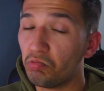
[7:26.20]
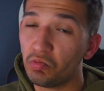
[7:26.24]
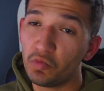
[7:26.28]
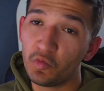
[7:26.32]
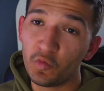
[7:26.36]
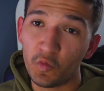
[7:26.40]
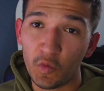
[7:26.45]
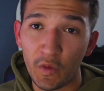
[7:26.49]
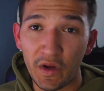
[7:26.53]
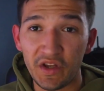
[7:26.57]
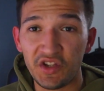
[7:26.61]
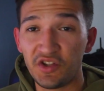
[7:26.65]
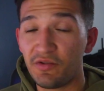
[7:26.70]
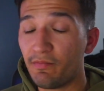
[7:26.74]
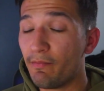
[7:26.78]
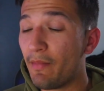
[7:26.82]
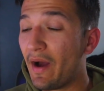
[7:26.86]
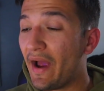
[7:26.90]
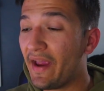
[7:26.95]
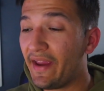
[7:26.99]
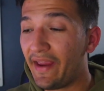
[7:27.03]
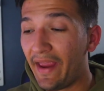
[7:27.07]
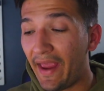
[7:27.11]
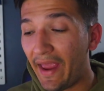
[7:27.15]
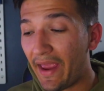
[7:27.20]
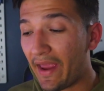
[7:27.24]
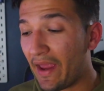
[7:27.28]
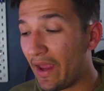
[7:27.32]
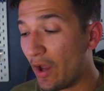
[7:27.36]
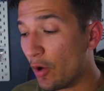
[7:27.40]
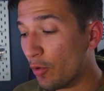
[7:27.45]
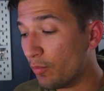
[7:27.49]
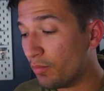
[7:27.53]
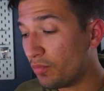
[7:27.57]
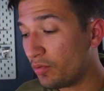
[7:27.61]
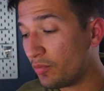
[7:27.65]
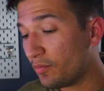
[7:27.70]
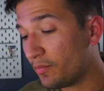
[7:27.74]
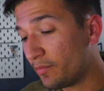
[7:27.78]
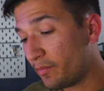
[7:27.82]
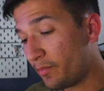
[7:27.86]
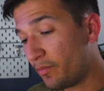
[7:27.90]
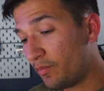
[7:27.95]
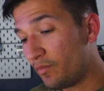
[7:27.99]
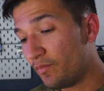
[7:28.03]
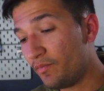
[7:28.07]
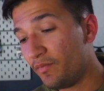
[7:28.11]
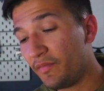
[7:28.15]
which might help,
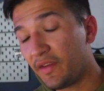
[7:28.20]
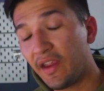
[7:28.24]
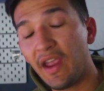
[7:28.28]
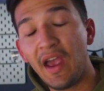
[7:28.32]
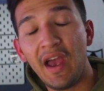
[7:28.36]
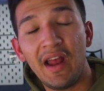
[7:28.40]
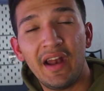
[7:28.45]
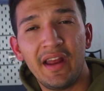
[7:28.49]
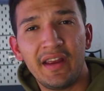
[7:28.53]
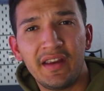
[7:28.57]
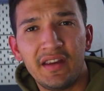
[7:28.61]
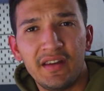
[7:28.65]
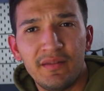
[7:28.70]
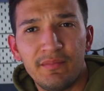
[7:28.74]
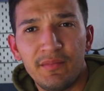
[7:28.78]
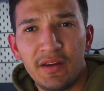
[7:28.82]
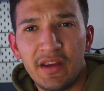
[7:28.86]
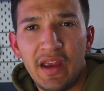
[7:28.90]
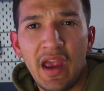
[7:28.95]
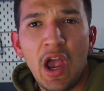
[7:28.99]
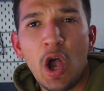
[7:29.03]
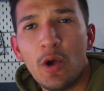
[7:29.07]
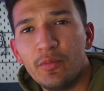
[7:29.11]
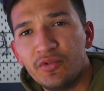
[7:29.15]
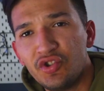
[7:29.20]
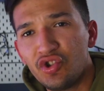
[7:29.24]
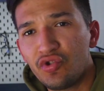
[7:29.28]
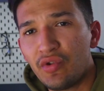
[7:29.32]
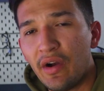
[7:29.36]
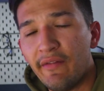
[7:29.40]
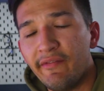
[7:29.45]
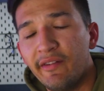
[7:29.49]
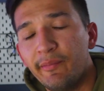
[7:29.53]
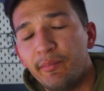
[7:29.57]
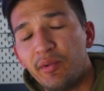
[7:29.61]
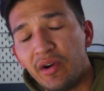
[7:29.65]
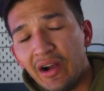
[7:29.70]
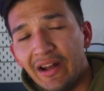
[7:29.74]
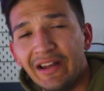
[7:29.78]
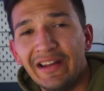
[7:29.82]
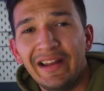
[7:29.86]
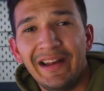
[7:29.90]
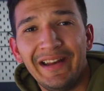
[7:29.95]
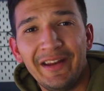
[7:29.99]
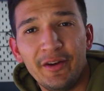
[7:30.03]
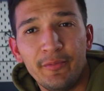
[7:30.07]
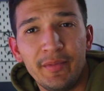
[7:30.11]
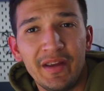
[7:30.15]
kind of like it helps travel probably
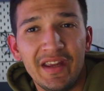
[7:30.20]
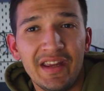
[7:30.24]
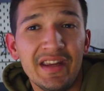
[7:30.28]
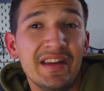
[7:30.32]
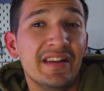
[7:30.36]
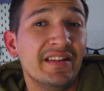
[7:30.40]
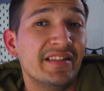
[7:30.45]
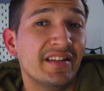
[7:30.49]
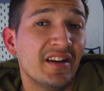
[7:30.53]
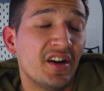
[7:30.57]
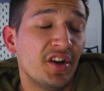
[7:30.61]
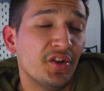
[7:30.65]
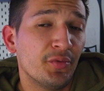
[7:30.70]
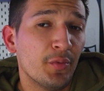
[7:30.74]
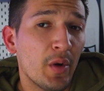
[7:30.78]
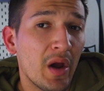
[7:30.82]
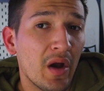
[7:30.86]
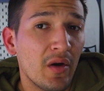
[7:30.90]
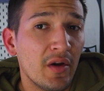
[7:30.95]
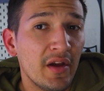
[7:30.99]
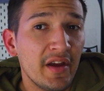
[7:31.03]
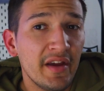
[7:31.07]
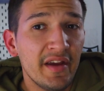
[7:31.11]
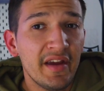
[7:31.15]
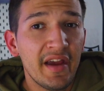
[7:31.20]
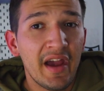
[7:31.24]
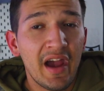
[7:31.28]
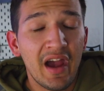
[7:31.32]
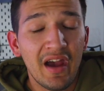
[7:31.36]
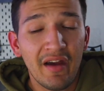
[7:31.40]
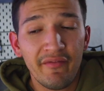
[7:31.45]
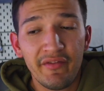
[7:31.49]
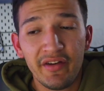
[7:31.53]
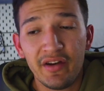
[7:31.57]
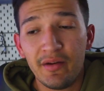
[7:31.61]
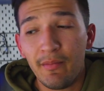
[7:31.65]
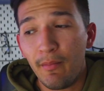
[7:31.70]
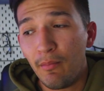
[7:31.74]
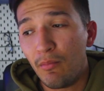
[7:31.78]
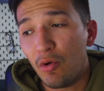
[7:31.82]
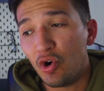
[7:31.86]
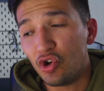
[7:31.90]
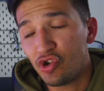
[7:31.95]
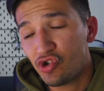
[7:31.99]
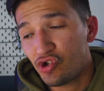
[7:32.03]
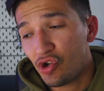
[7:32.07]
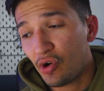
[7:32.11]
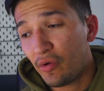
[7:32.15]
a little bit easier as well, having
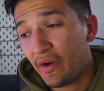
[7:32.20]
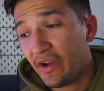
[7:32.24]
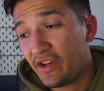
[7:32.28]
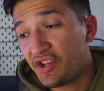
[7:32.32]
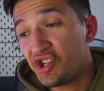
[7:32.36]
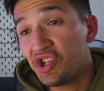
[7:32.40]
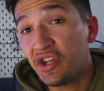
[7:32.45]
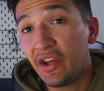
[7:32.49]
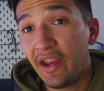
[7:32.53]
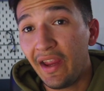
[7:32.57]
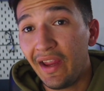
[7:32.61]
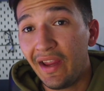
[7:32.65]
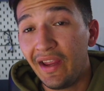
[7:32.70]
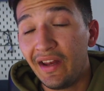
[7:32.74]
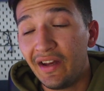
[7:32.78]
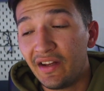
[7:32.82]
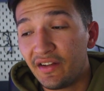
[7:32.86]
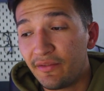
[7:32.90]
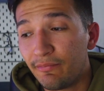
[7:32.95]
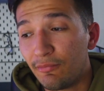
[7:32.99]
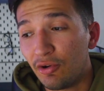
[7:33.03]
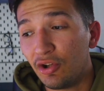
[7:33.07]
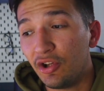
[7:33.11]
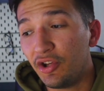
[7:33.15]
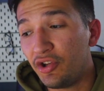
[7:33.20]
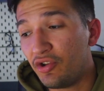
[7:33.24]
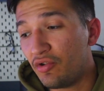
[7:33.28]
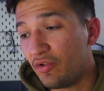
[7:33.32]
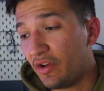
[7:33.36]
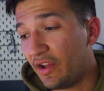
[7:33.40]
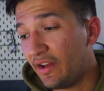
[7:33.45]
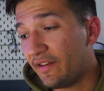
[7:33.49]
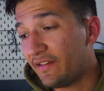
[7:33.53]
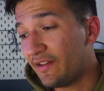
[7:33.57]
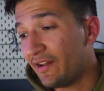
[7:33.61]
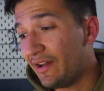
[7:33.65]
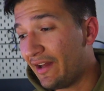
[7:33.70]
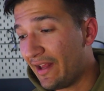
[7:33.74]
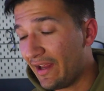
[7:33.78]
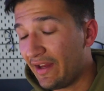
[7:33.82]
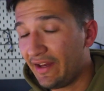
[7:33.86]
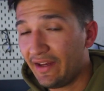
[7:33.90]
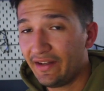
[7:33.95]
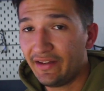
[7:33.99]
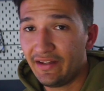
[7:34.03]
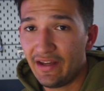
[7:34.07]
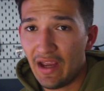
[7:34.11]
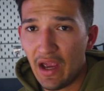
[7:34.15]
more storage in a smaller units
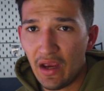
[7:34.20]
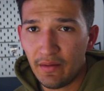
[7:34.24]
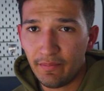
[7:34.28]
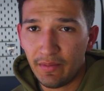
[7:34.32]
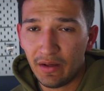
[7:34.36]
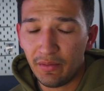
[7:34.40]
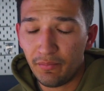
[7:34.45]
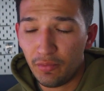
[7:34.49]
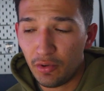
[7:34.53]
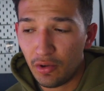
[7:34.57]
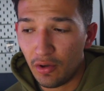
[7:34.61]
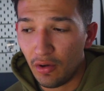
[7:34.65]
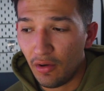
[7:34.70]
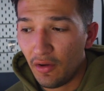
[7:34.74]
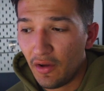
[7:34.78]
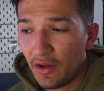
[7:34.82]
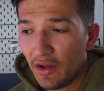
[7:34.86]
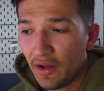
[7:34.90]
like the iPad Pro.